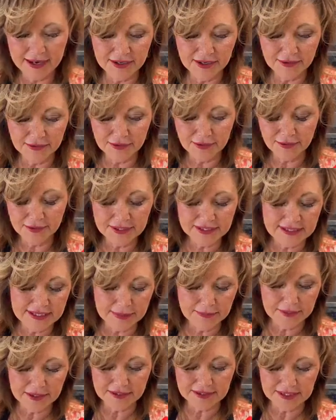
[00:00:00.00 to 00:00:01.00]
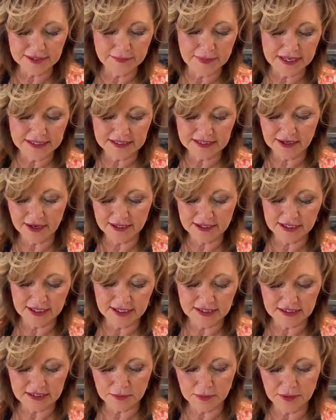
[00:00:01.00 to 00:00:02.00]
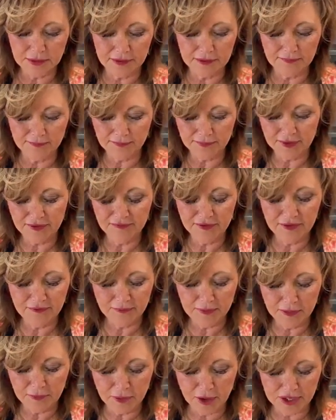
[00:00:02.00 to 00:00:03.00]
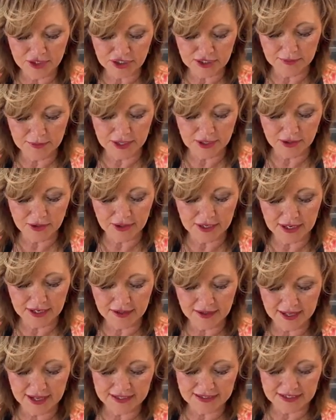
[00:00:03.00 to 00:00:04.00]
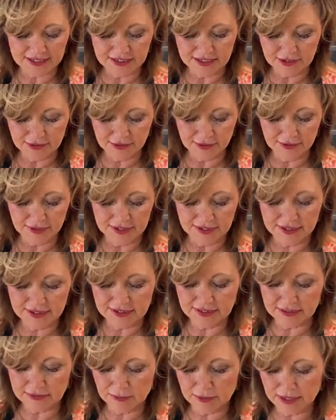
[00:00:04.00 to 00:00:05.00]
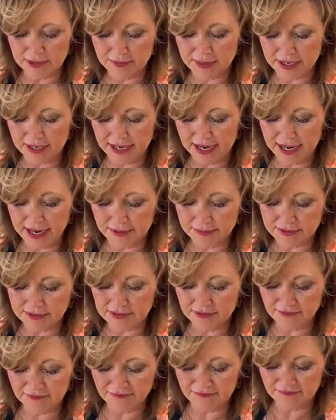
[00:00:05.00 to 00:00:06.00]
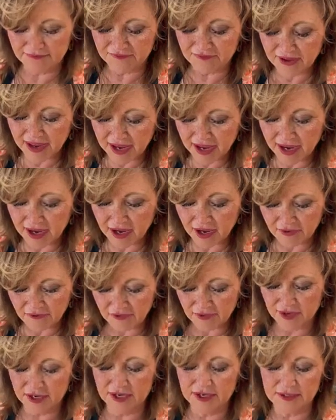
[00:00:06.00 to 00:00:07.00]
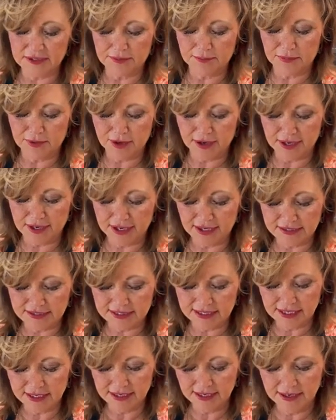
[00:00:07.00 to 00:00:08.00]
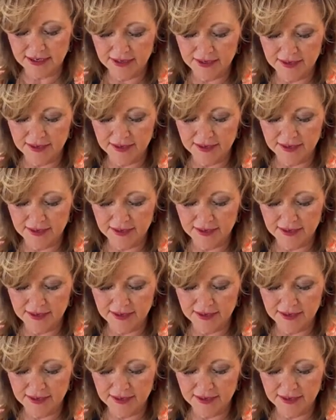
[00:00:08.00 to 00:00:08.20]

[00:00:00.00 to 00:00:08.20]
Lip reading: And you'll notice I'm using my saute spoon. If you've been watching my cooking classes, you know that this is one of my absolute favorite products.